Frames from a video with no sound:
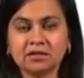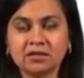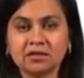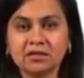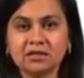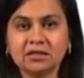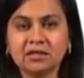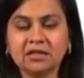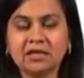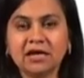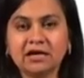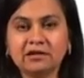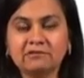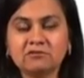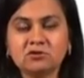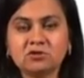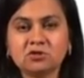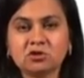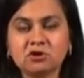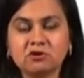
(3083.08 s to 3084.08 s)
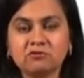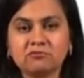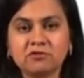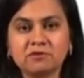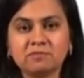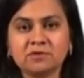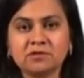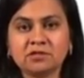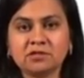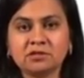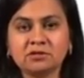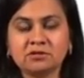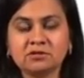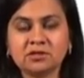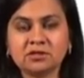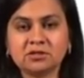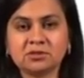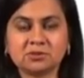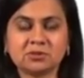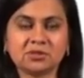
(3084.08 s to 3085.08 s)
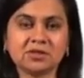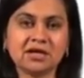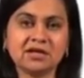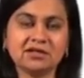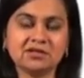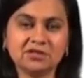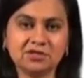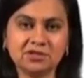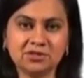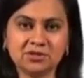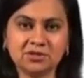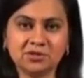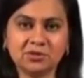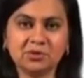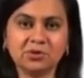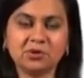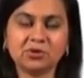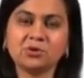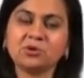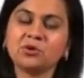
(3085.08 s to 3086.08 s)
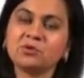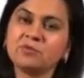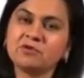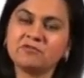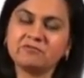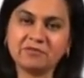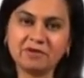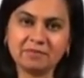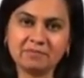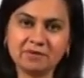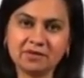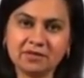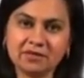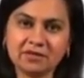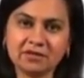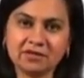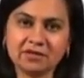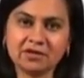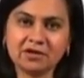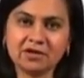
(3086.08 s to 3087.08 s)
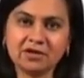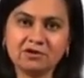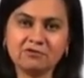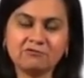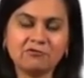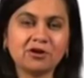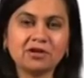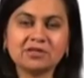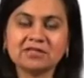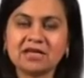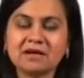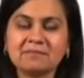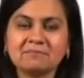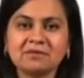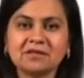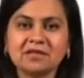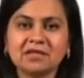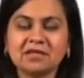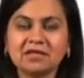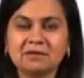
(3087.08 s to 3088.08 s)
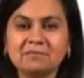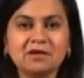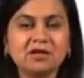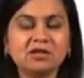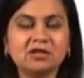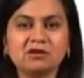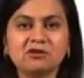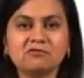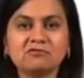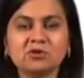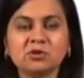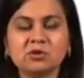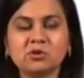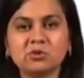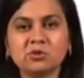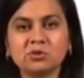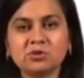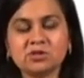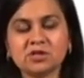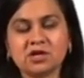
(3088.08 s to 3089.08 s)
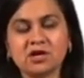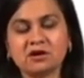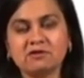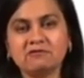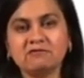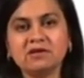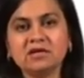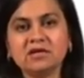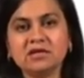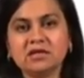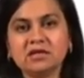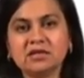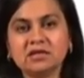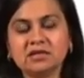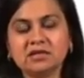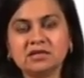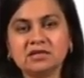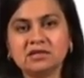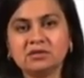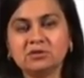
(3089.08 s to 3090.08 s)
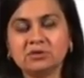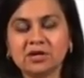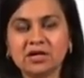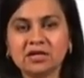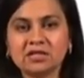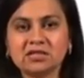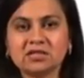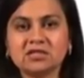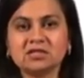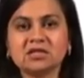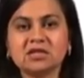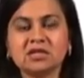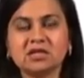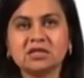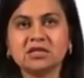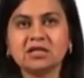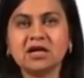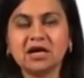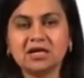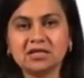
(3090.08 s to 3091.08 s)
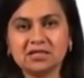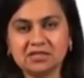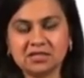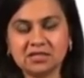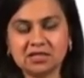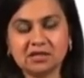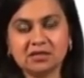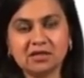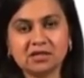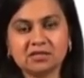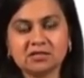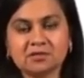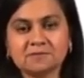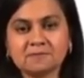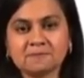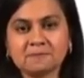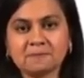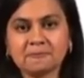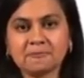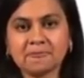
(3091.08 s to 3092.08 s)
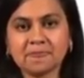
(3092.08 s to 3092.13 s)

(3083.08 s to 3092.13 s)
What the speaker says: the language of a particular society or group of people. For example, in the beginning of the course, we located the idea that